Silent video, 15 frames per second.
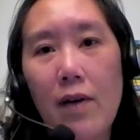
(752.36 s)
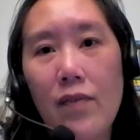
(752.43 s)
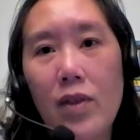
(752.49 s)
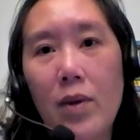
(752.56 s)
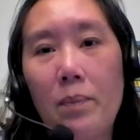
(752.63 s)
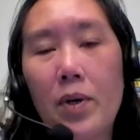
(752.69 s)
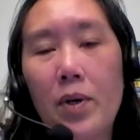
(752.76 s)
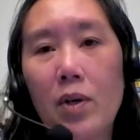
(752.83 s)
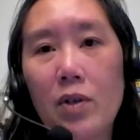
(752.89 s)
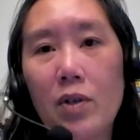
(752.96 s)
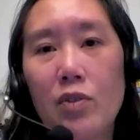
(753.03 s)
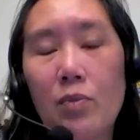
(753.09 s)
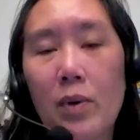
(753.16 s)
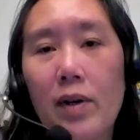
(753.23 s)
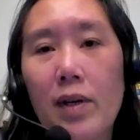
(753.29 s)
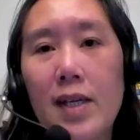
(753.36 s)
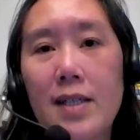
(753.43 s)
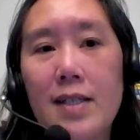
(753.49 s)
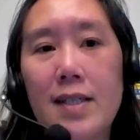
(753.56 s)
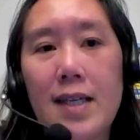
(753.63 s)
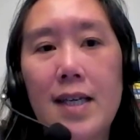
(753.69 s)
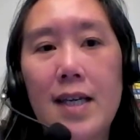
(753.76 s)
the Purge, where
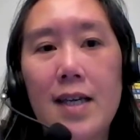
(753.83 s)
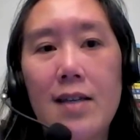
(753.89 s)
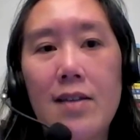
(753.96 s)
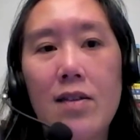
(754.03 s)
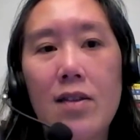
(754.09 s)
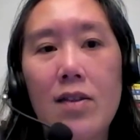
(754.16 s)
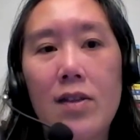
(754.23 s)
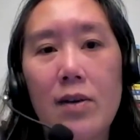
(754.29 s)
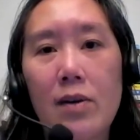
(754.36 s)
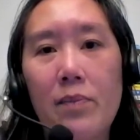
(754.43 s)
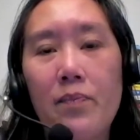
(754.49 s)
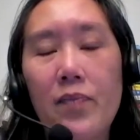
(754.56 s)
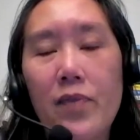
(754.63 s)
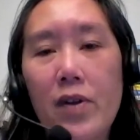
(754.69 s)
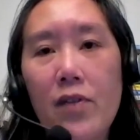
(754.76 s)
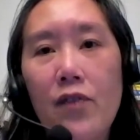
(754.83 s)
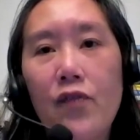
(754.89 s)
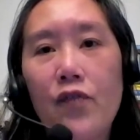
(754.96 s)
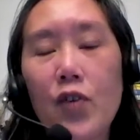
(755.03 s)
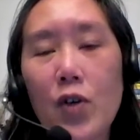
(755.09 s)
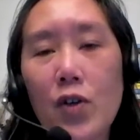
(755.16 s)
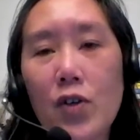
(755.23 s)
it's in the
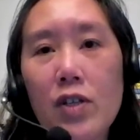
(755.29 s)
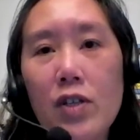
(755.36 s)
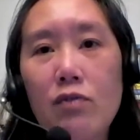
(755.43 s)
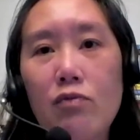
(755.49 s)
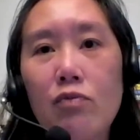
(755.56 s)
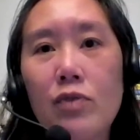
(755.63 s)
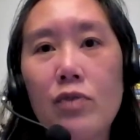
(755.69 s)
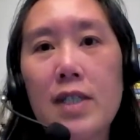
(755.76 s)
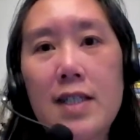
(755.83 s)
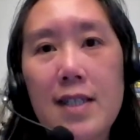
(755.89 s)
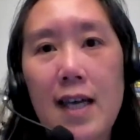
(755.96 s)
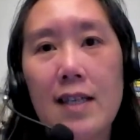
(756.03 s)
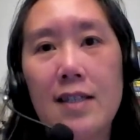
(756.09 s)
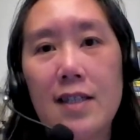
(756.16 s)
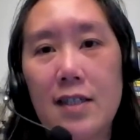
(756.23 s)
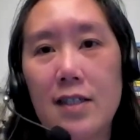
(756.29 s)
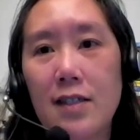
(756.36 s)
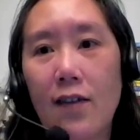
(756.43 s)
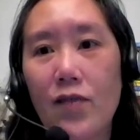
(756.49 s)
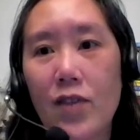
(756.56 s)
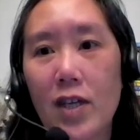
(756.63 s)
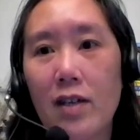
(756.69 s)
furthest
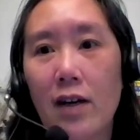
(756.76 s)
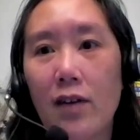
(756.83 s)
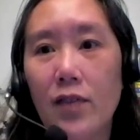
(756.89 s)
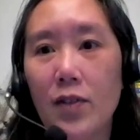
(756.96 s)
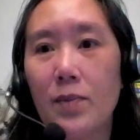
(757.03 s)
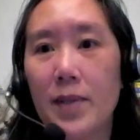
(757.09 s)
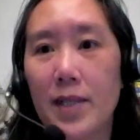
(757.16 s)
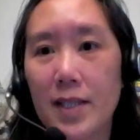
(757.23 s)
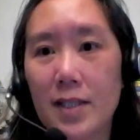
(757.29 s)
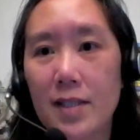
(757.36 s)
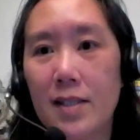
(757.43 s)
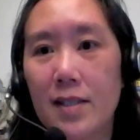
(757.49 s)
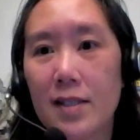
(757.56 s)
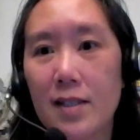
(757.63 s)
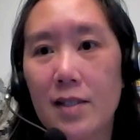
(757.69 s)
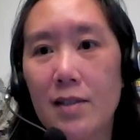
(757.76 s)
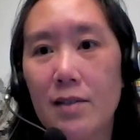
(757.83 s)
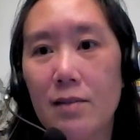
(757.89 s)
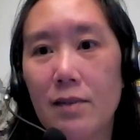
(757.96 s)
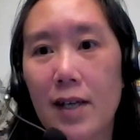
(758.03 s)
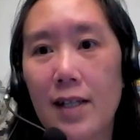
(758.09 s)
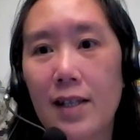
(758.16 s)
recesses of the government,
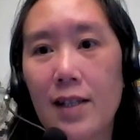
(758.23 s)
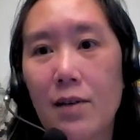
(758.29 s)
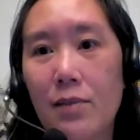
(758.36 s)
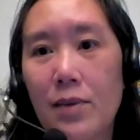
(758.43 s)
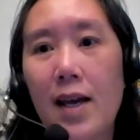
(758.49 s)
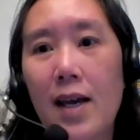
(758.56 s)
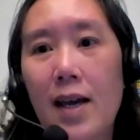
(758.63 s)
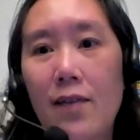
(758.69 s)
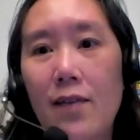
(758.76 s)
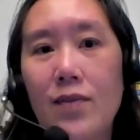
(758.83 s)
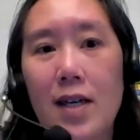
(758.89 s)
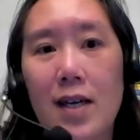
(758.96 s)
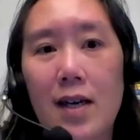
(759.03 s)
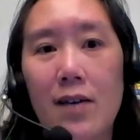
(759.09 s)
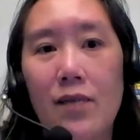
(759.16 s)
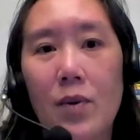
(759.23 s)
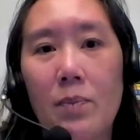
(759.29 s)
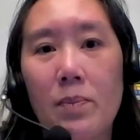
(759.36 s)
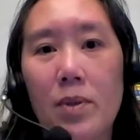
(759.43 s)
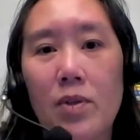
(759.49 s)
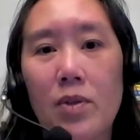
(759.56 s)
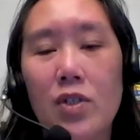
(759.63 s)
right? That we have to have a
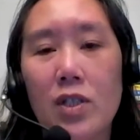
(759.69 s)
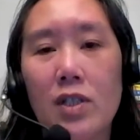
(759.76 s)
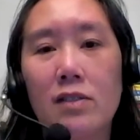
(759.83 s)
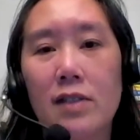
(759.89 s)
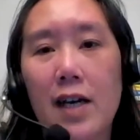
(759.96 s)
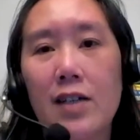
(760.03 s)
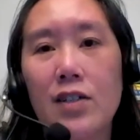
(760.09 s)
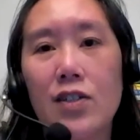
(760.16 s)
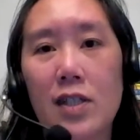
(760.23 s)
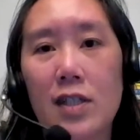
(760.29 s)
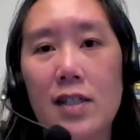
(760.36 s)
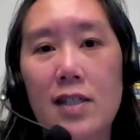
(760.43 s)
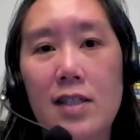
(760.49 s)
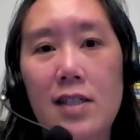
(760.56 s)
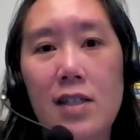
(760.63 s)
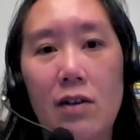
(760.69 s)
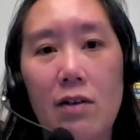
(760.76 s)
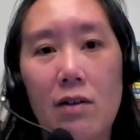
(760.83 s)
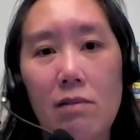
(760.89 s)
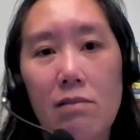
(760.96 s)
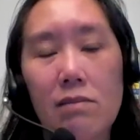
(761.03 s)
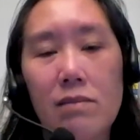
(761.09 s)
Purge election
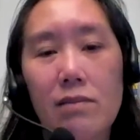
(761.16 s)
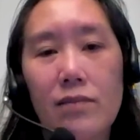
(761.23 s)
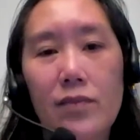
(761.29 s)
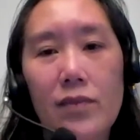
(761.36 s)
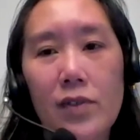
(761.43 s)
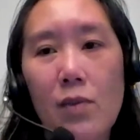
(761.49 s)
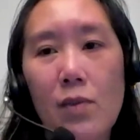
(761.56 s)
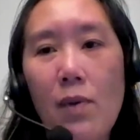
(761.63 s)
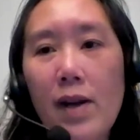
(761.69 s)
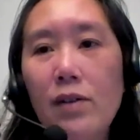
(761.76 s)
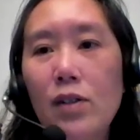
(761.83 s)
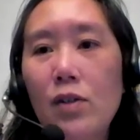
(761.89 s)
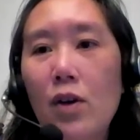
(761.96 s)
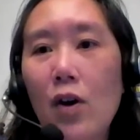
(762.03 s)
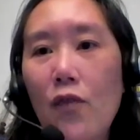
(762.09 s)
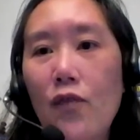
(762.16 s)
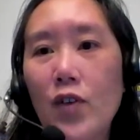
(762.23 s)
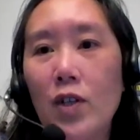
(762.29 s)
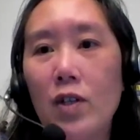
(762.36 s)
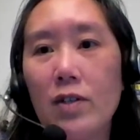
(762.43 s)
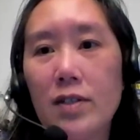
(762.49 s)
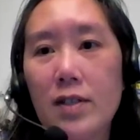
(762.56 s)
year. So why don't you go
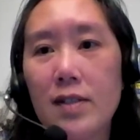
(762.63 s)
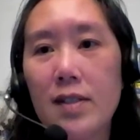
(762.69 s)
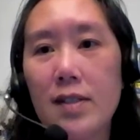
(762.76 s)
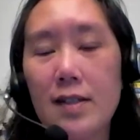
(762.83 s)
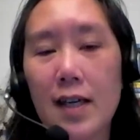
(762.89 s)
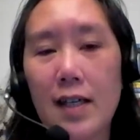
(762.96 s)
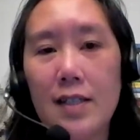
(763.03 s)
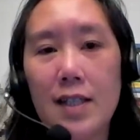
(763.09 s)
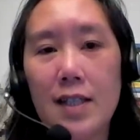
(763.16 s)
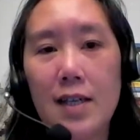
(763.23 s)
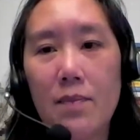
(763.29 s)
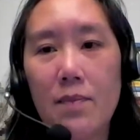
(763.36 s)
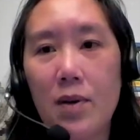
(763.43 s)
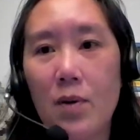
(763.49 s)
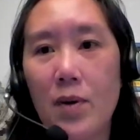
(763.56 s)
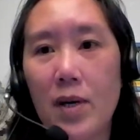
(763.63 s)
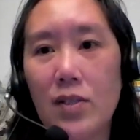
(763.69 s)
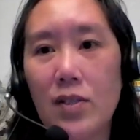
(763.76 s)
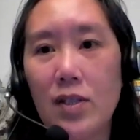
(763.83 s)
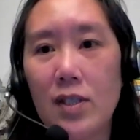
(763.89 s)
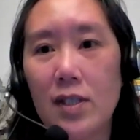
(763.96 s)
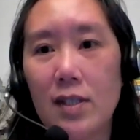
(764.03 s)
first, since I teed up the
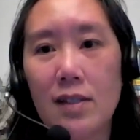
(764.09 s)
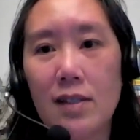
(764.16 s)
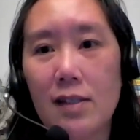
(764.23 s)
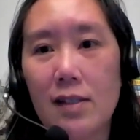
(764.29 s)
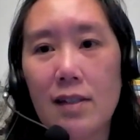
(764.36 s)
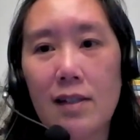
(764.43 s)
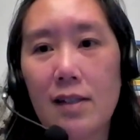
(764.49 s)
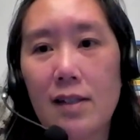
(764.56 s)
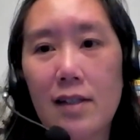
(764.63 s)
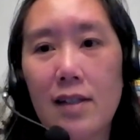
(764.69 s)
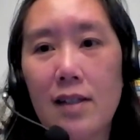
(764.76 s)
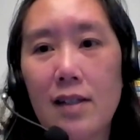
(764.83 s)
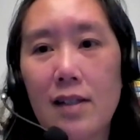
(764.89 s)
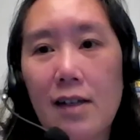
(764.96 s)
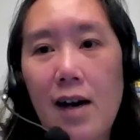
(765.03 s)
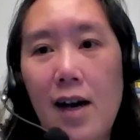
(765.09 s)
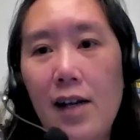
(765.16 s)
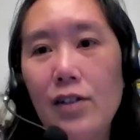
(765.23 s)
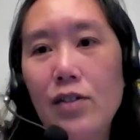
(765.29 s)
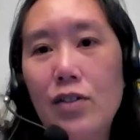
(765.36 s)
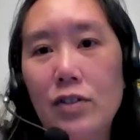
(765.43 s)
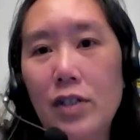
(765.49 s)
question?
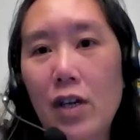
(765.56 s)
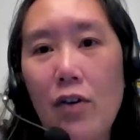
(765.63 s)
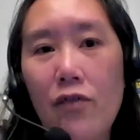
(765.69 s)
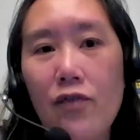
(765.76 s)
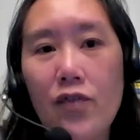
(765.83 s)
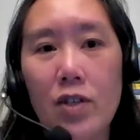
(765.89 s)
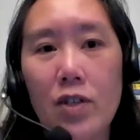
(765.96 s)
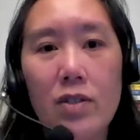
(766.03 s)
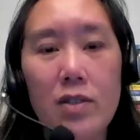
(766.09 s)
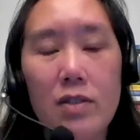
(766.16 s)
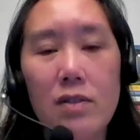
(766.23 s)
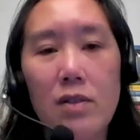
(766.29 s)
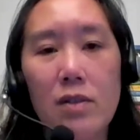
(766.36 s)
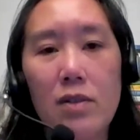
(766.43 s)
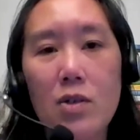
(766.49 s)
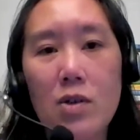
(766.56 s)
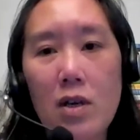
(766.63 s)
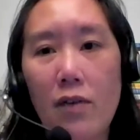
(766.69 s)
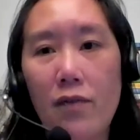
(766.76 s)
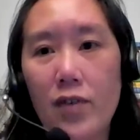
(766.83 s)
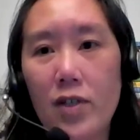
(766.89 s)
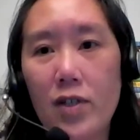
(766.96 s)
I usually go first, so you
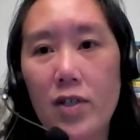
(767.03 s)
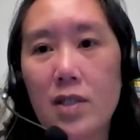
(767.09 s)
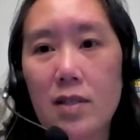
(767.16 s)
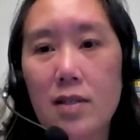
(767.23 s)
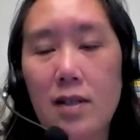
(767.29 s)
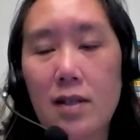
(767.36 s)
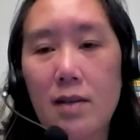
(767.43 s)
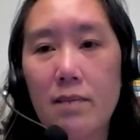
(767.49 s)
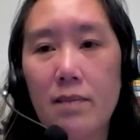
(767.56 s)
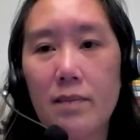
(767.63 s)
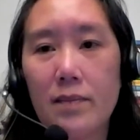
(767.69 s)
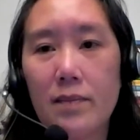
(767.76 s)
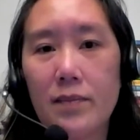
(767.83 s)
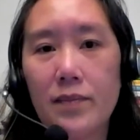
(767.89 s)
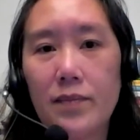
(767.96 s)
can go first this time.